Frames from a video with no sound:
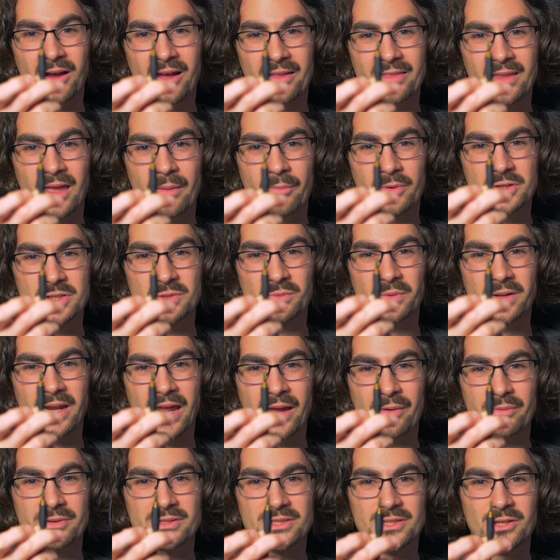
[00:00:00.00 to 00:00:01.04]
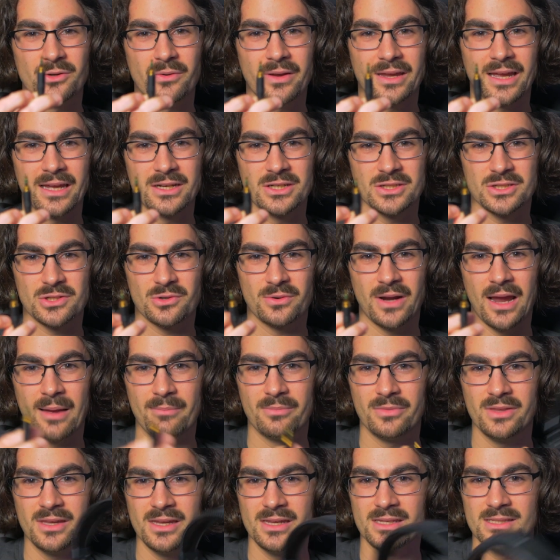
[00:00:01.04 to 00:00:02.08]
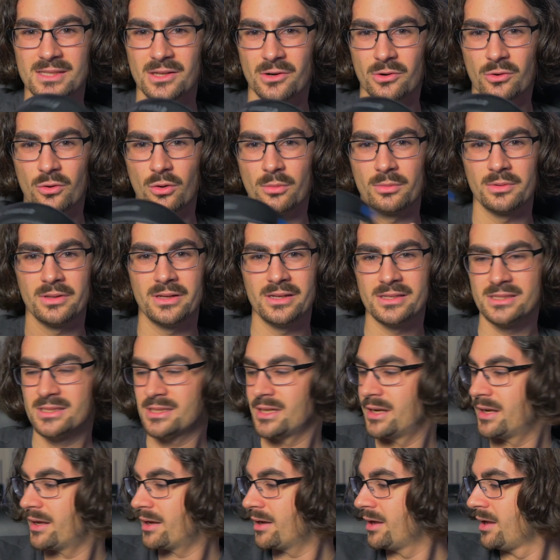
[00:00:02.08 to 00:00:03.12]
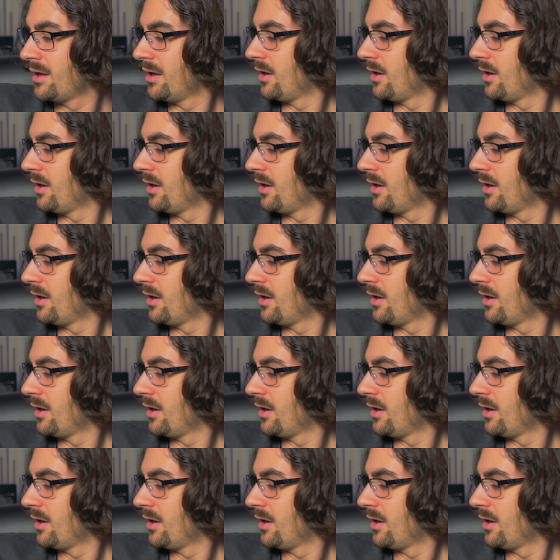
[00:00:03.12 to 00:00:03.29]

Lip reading: on them, which is what I was doing. I just grabbed these that are normally sitting